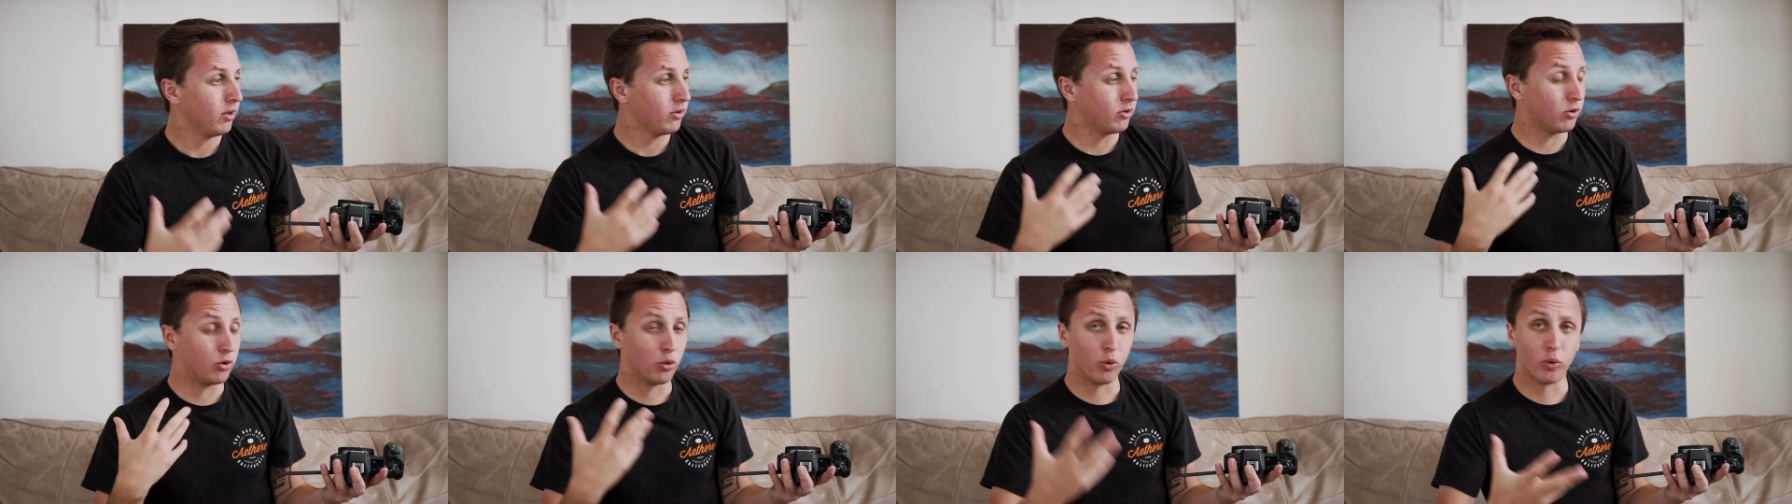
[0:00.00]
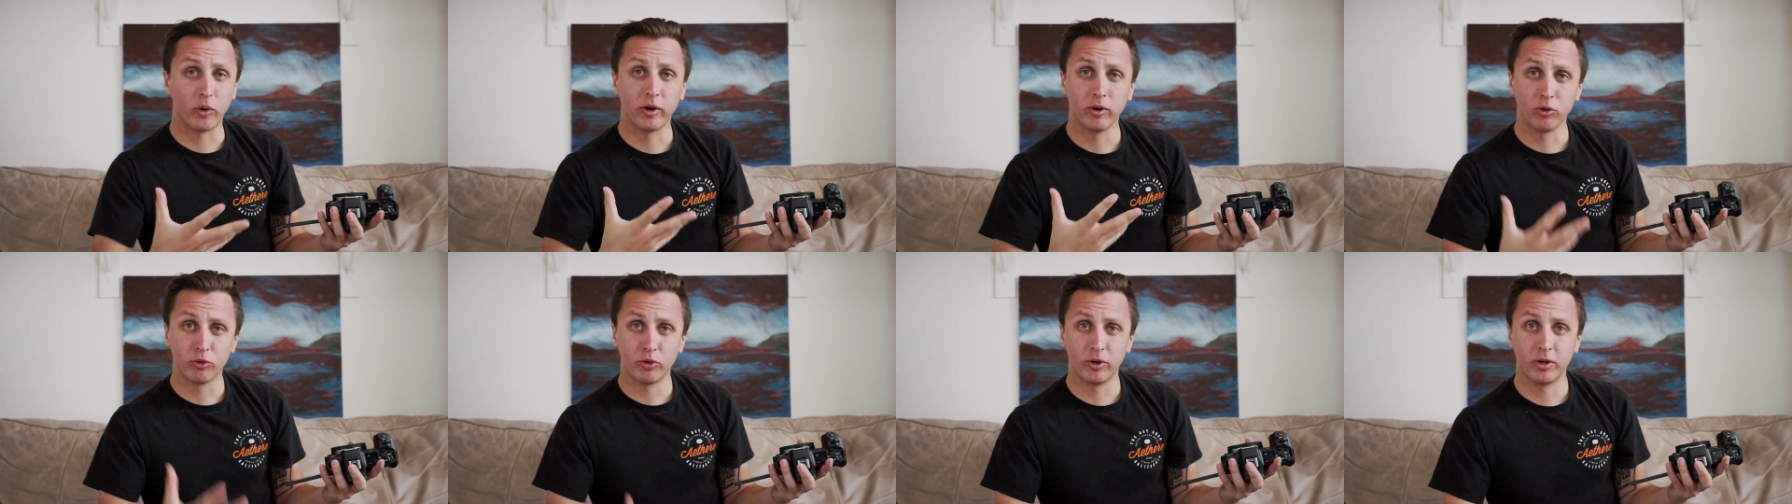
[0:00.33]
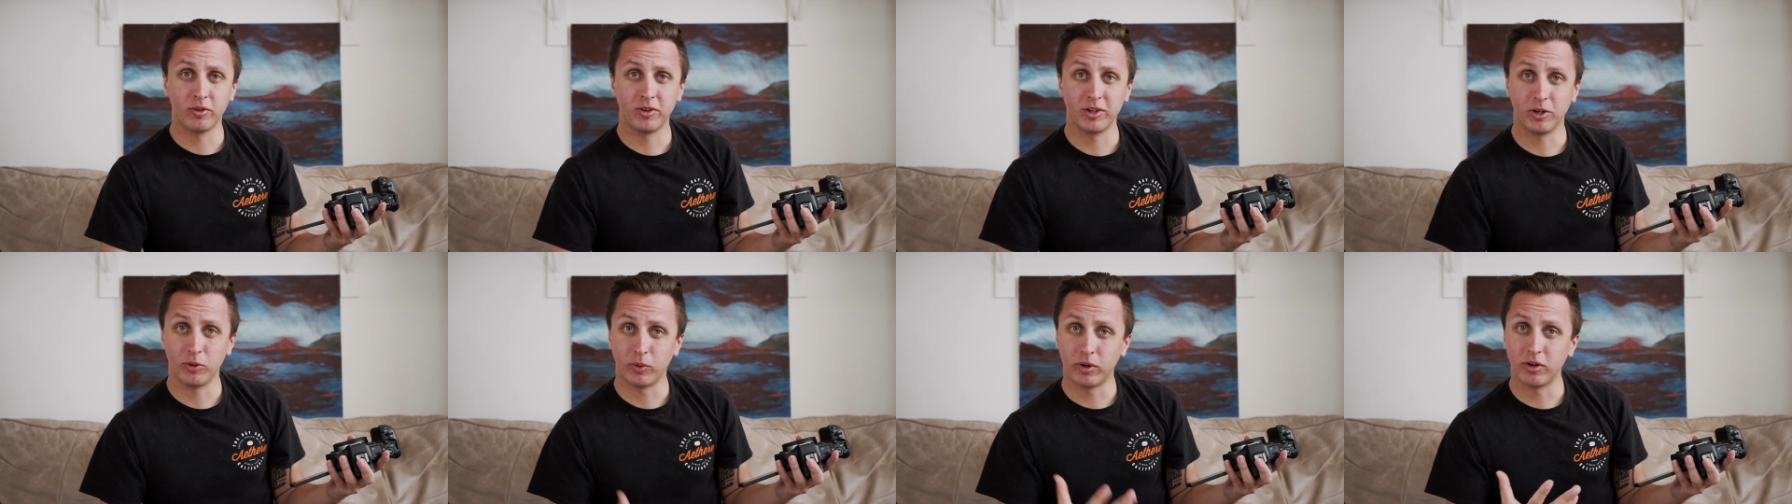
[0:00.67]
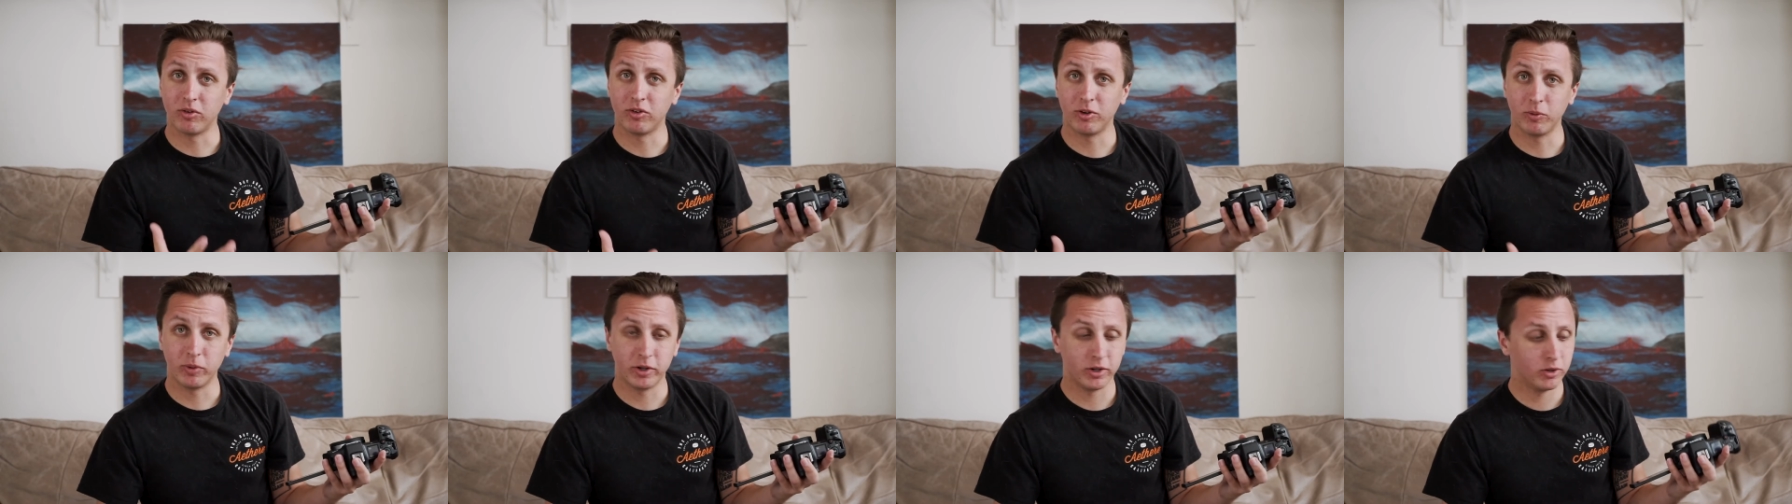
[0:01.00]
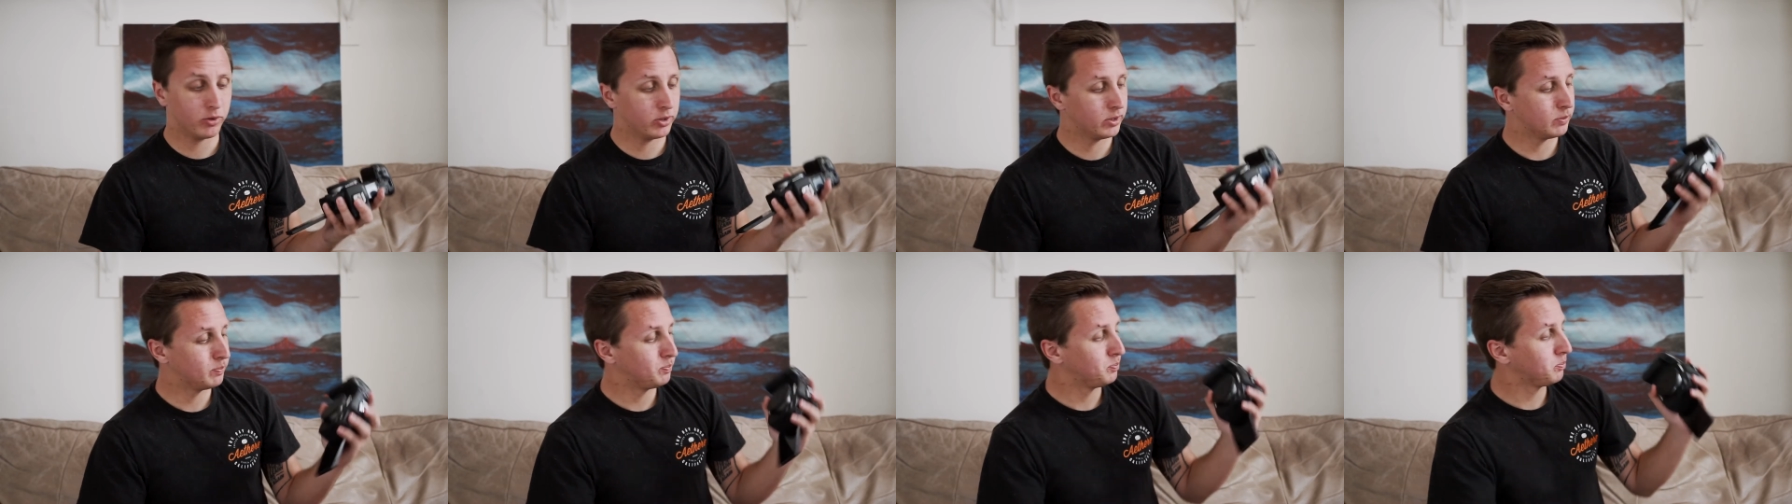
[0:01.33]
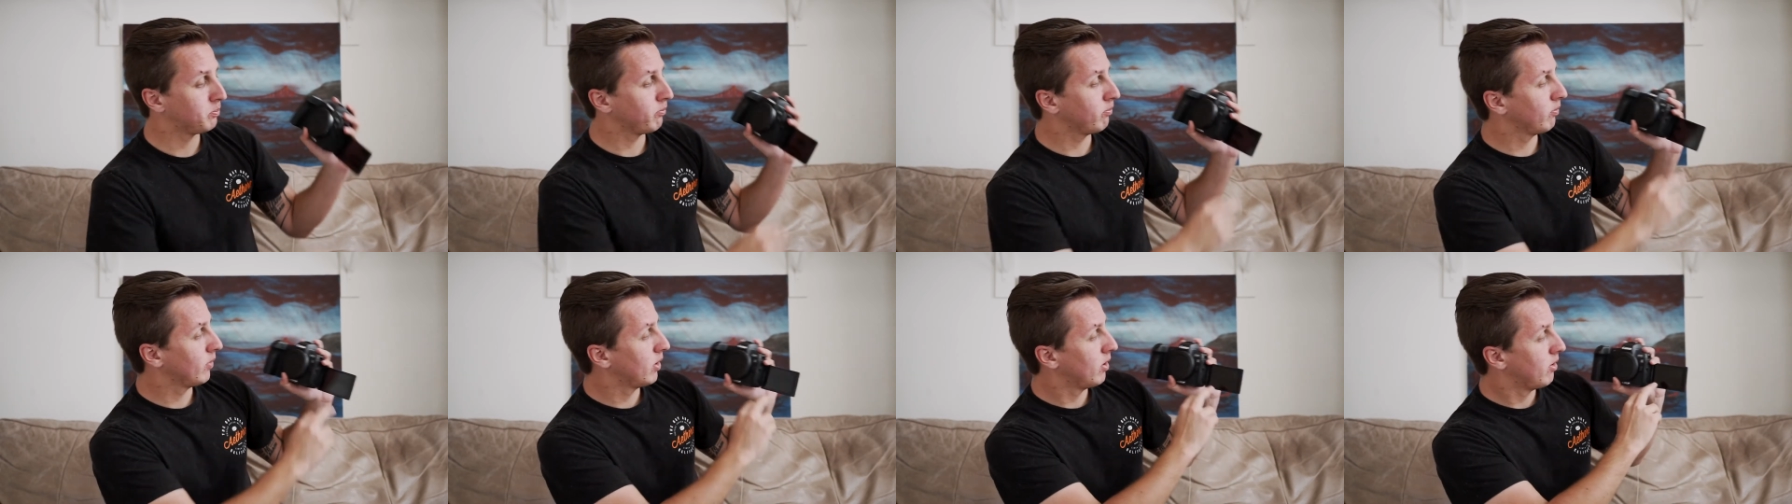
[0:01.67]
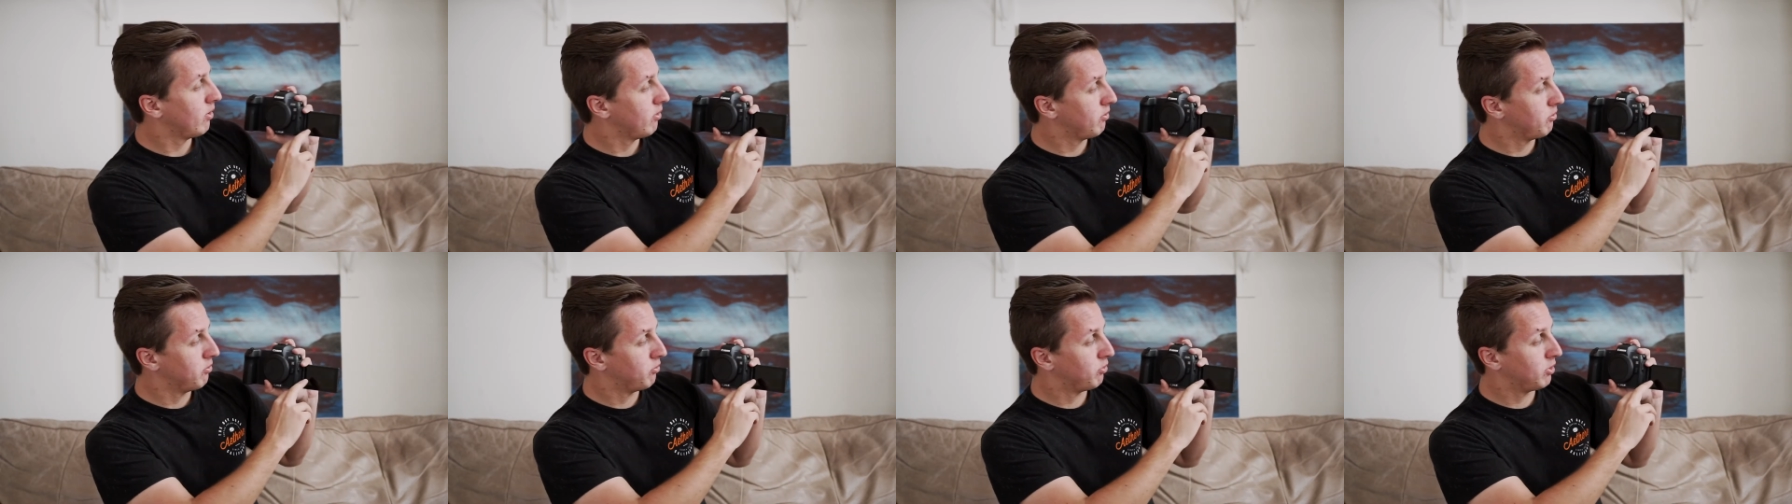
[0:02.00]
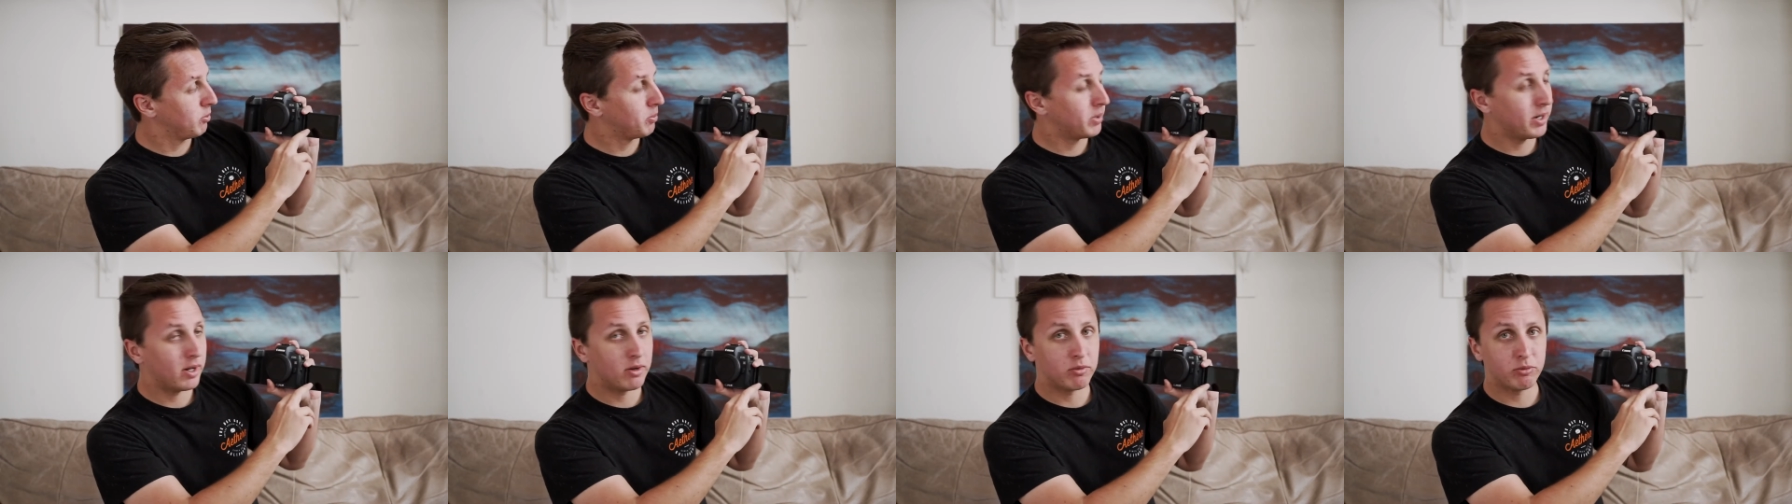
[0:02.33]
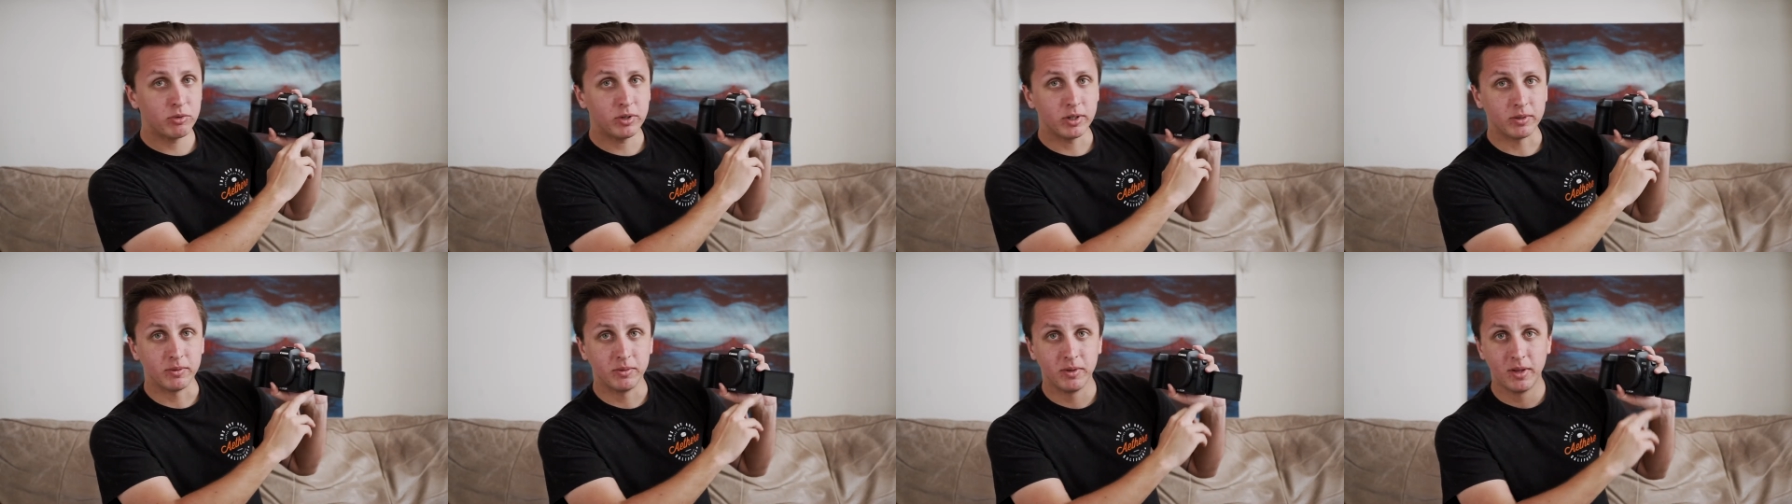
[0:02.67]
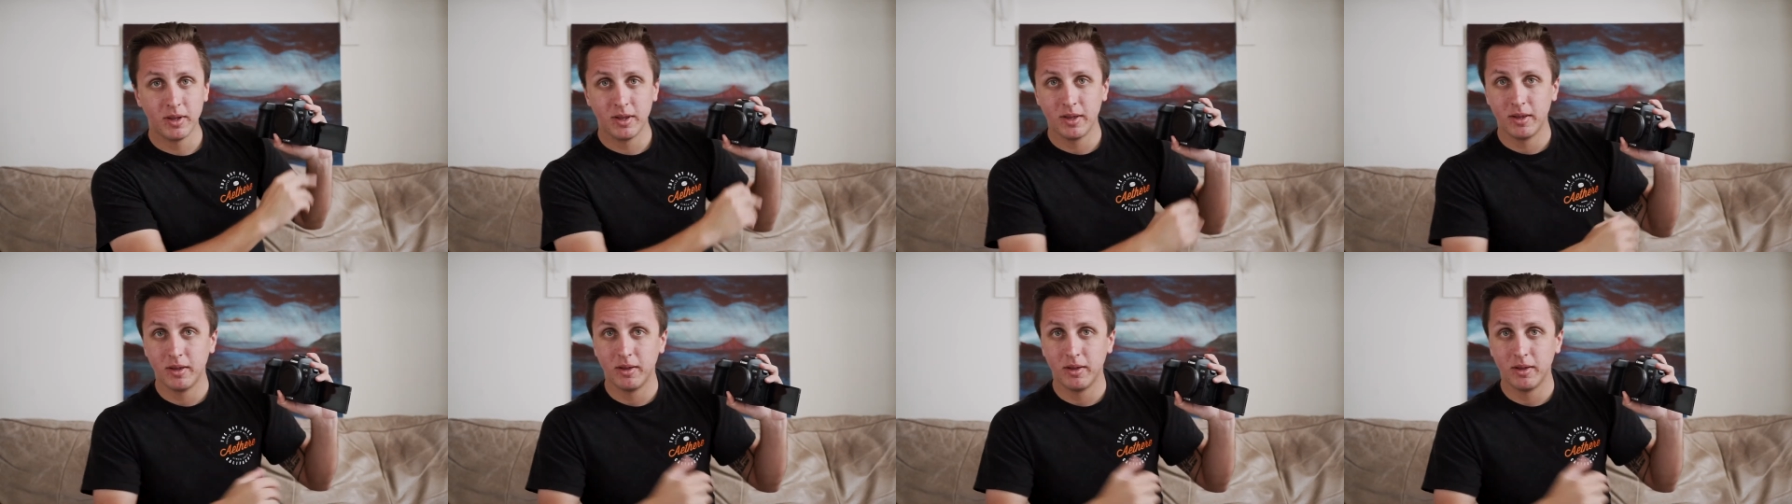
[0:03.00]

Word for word: tutorials or anything you want to see what you're doing, flip it out front.